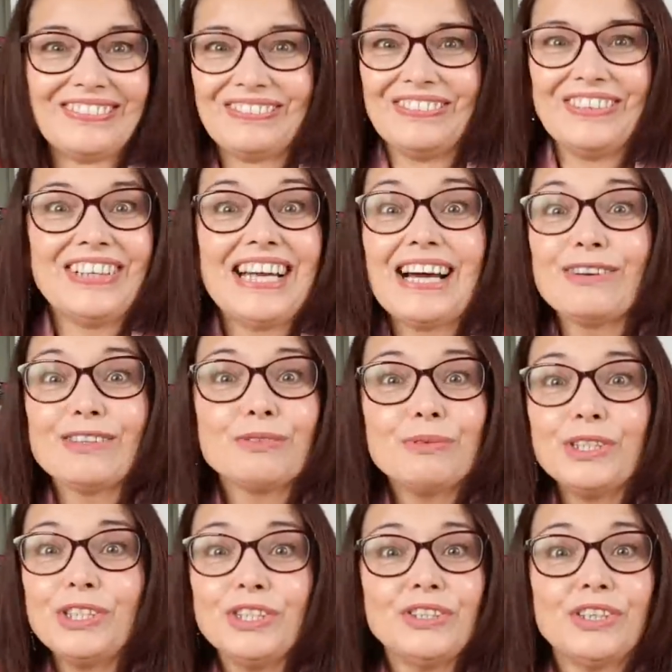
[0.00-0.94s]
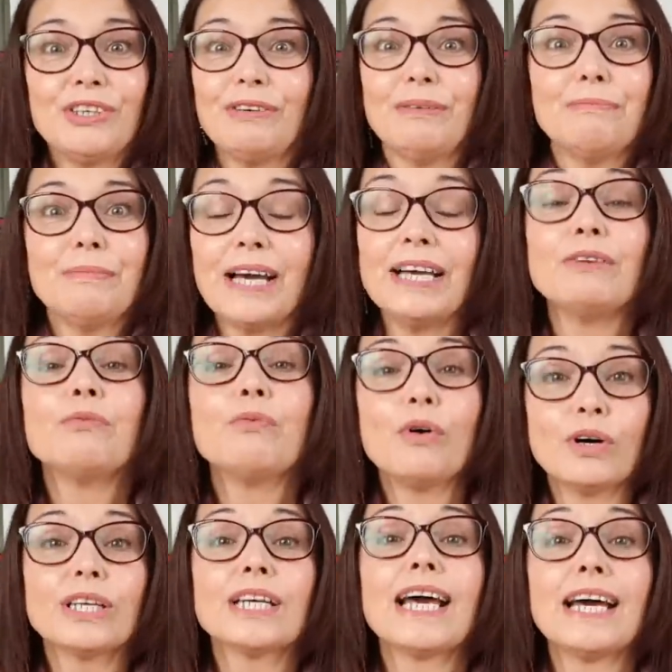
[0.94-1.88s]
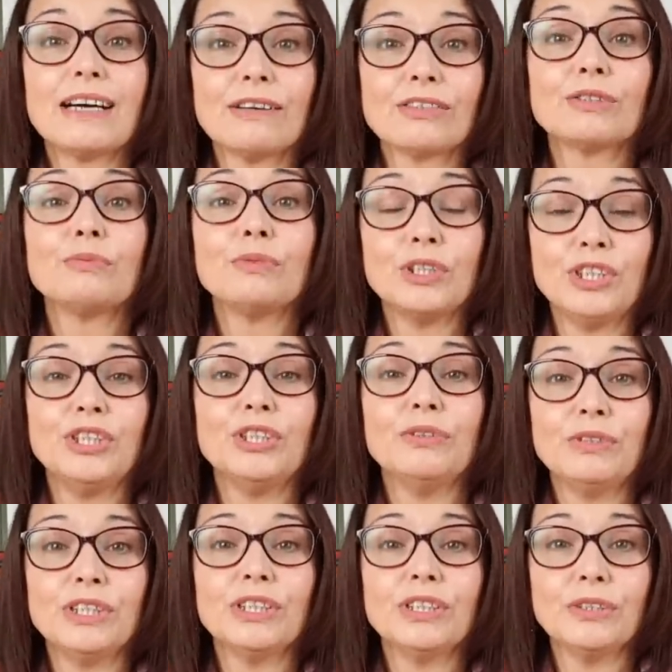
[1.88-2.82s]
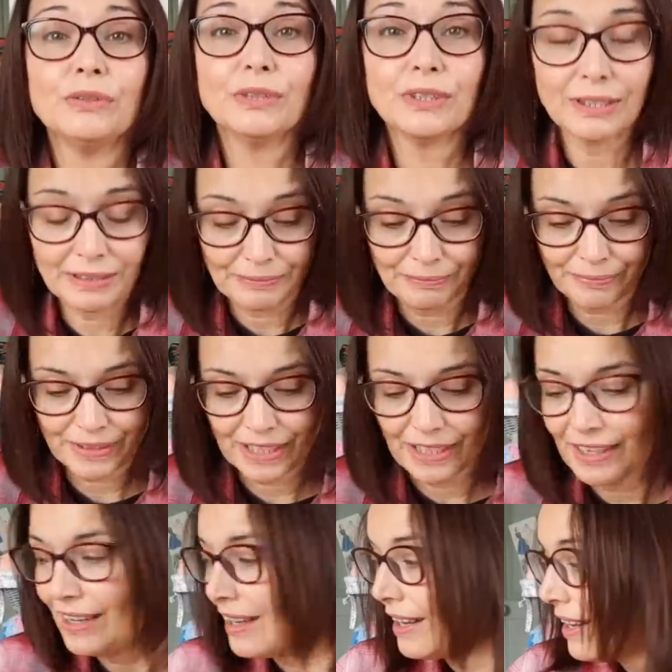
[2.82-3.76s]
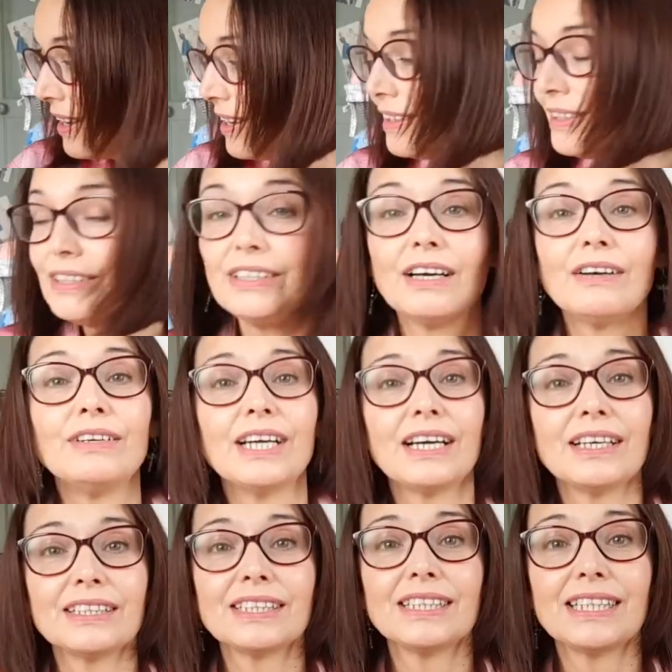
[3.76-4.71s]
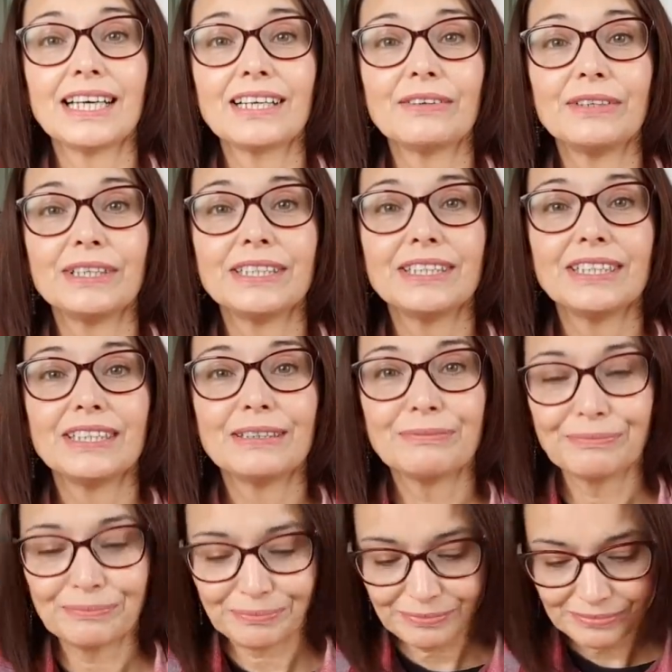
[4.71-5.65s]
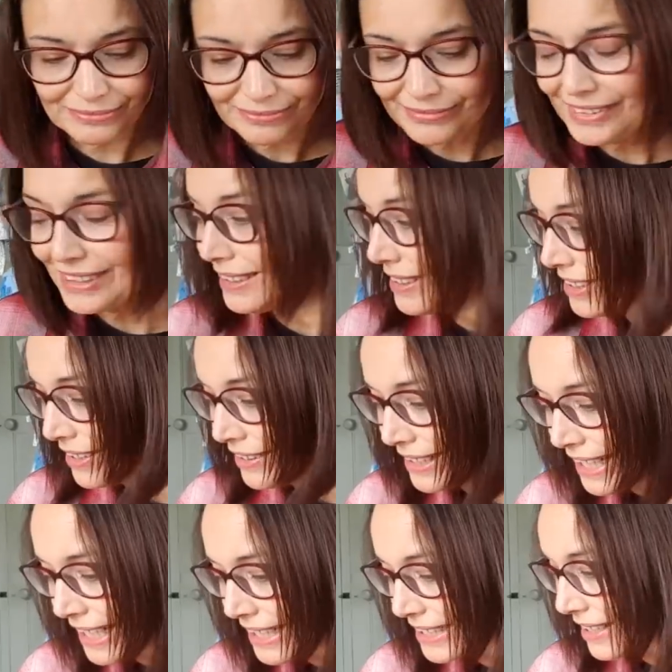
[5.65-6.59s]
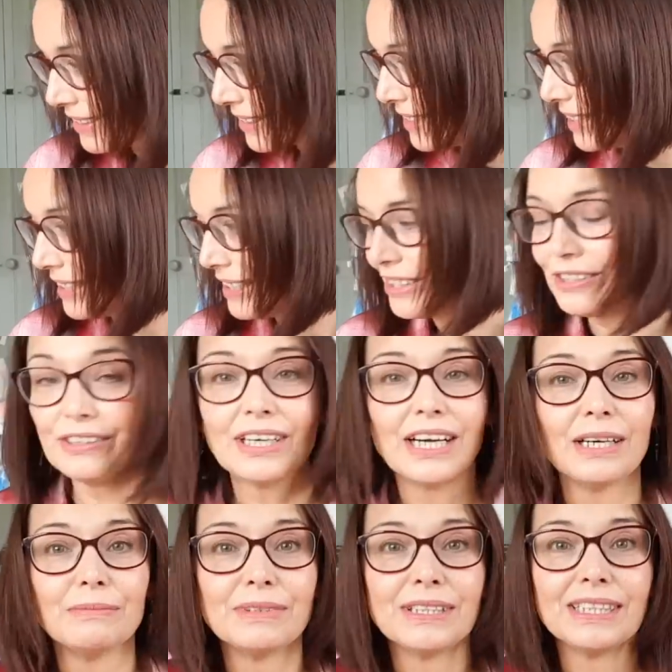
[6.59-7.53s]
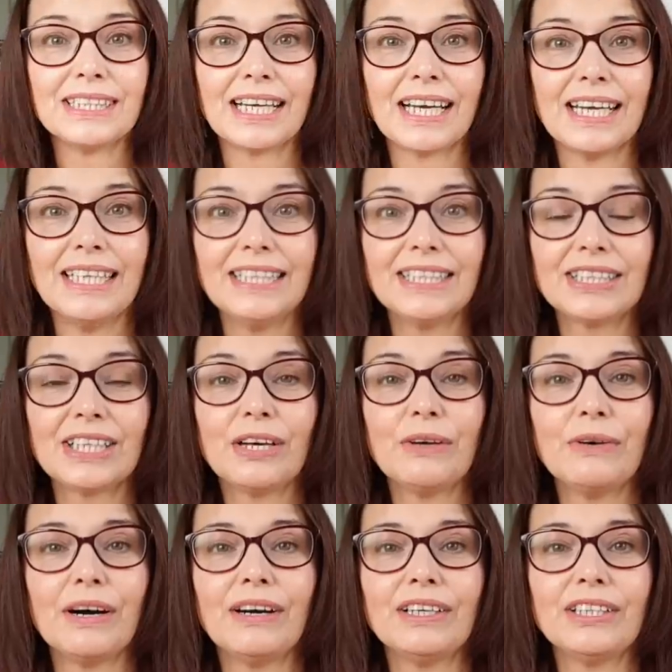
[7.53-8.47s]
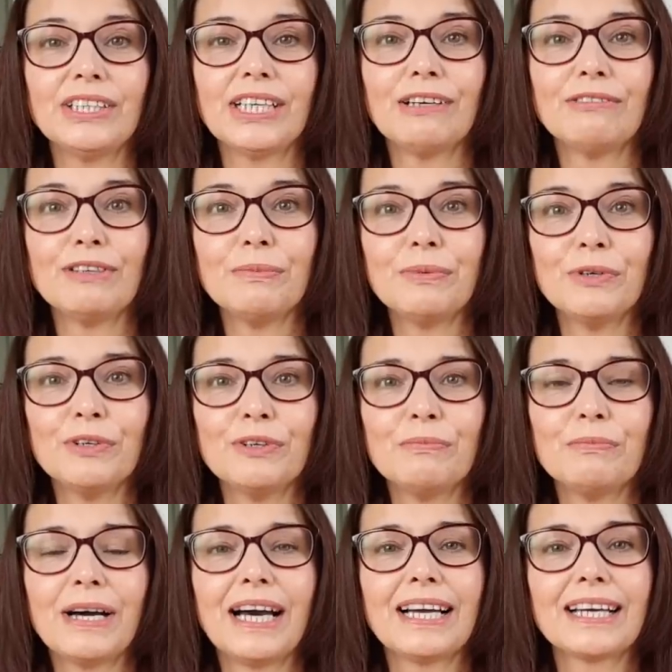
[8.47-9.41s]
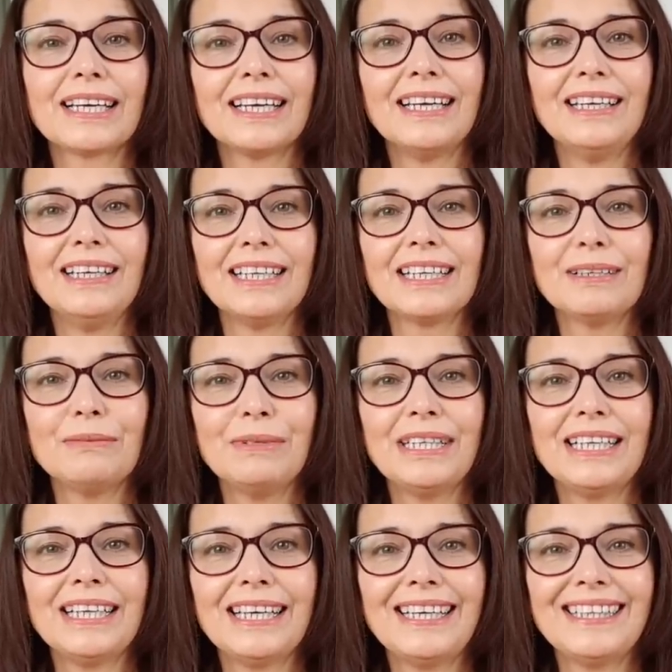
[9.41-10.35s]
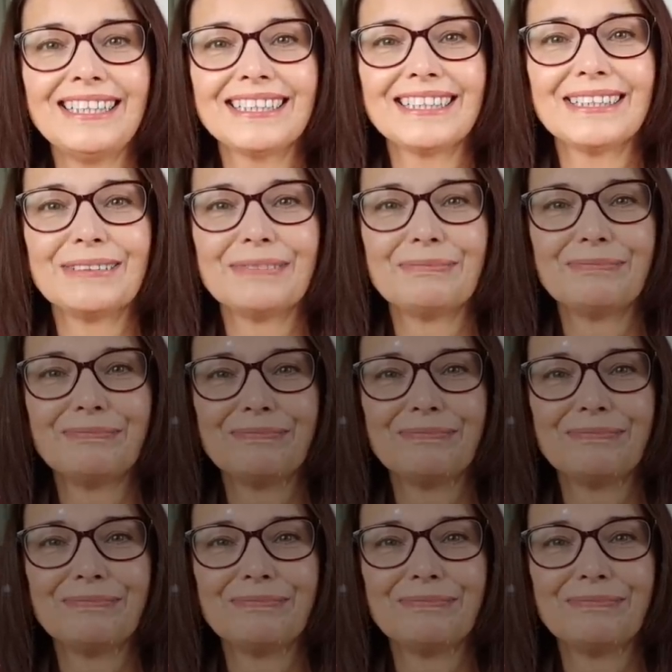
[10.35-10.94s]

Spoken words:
What else would you do in bed? What else would you do? Don't answer that question. So yes, I think you're up to date, so I shall report back a little bit later.